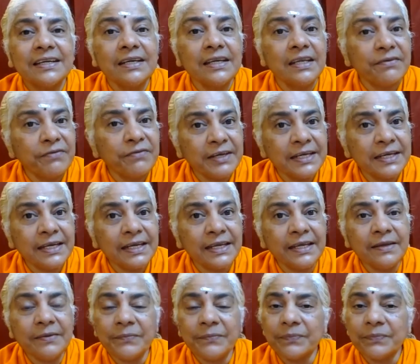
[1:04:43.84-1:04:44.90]

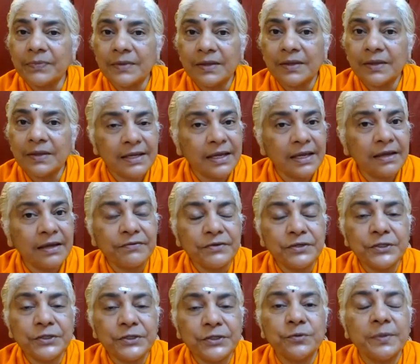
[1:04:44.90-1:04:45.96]
Definitely, I have
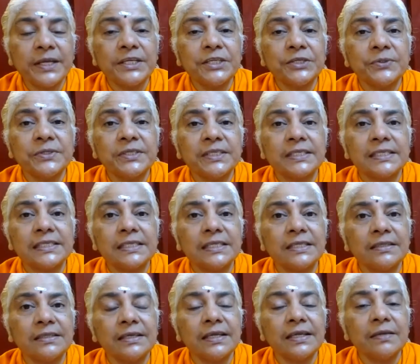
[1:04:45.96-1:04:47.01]
to do my duties.
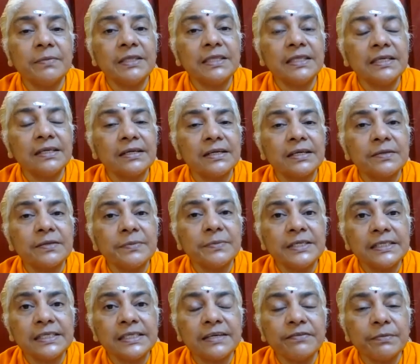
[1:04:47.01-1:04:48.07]
Nitya naimittika
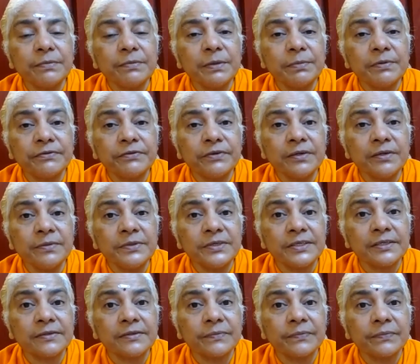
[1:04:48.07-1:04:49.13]
karmas have to be performed.
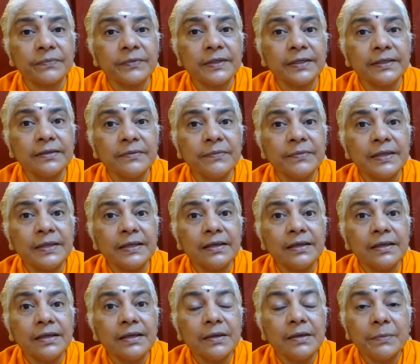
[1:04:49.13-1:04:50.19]
Yeah?
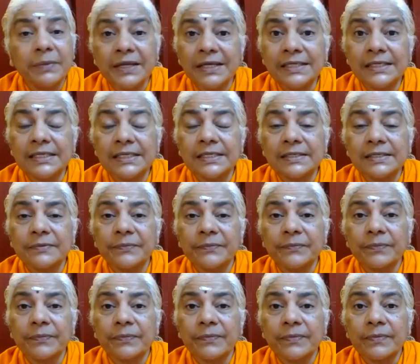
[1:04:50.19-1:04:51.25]
But
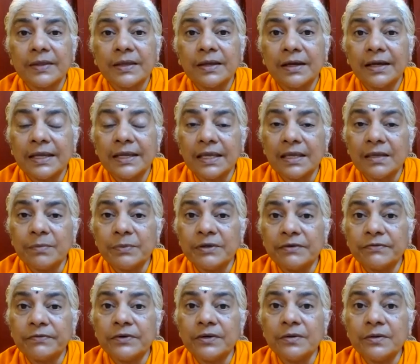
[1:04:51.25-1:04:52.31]
I can
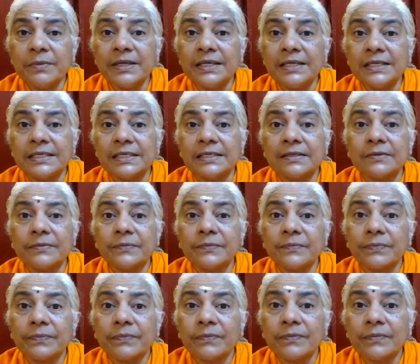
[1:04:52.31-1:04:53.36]
perform it
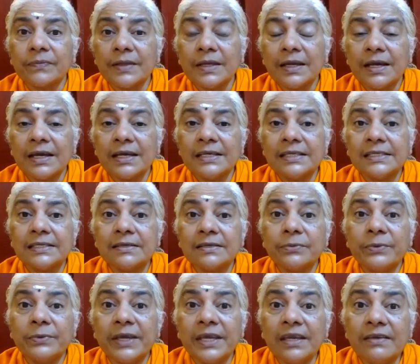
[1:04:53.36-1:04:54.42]
as
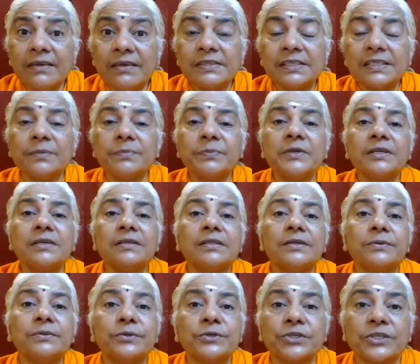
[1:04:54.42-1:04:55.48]
waves appear in
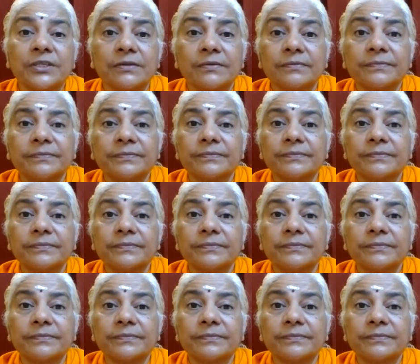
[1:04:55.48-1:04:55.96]
the ocean.